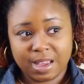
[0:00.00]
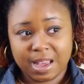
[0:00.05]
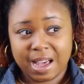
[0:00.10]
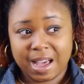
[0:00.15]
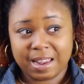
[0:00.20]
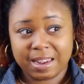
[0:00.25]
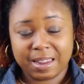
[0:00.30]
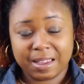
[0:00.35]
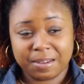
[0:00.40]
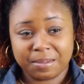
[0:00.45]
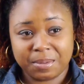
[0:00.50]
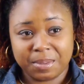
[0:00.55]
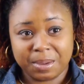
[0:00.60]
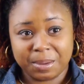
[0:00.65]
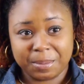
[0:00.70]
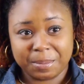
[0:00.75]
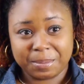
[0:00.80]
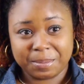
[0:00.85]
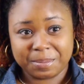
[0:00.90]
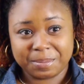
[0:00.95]
I love
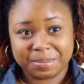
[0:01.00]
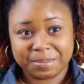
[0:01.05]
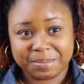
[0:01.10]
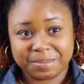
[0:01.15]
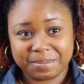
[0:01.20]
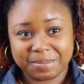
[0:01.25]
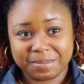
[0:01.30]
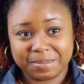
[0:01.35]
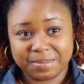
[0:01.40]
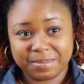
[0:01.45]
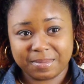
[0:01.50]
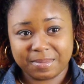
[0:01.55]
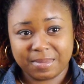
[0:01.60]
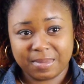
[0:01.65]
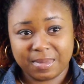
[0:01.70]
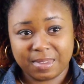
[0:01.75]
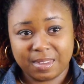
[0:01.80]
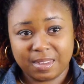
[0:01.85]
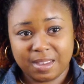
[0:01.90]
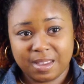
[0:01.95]
them.
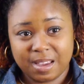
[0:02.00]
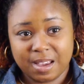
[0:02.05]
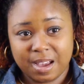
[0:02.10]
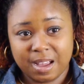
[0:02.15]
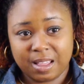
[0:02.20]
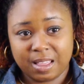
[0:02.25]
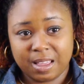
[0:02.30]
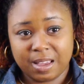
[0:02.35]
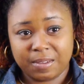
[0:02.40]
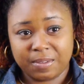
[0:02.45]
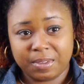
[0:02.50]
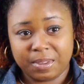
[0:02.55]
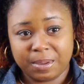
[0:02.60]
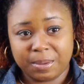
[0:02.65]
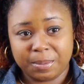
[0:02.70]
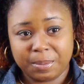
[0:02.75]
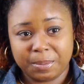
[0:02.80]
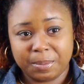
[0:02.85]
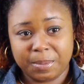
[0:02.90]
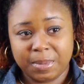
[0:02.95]
I love
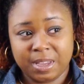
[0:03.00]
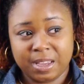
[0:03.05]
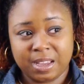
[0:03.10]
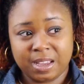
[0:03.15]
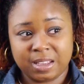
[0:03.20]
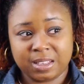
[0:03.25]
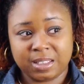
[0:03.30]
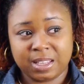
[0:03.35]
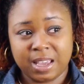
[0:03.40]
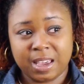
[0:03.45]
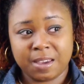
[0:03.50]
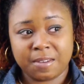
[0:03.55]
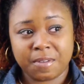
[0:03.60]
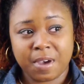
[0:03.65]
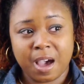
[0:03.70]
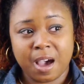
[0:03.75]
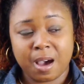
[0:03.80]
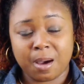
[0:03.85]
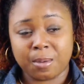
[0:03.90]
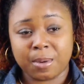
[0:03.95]
them because they've
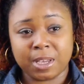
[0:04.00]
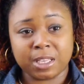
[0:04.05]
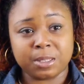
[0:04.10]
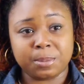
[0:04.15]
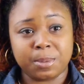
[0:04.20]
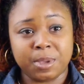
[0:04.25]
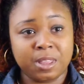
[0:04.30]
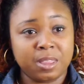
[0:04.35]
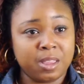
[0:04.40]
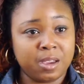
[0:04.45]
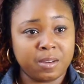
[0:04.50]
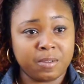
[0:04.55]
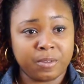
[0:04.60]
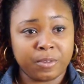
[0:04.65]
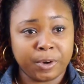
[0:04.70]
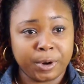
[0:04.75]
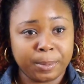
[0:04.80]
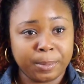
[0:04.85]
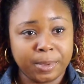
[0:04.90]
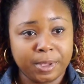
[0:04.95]
always been there
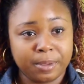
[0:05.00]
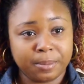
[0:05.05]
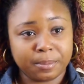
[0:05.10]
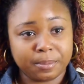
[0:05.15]
for me.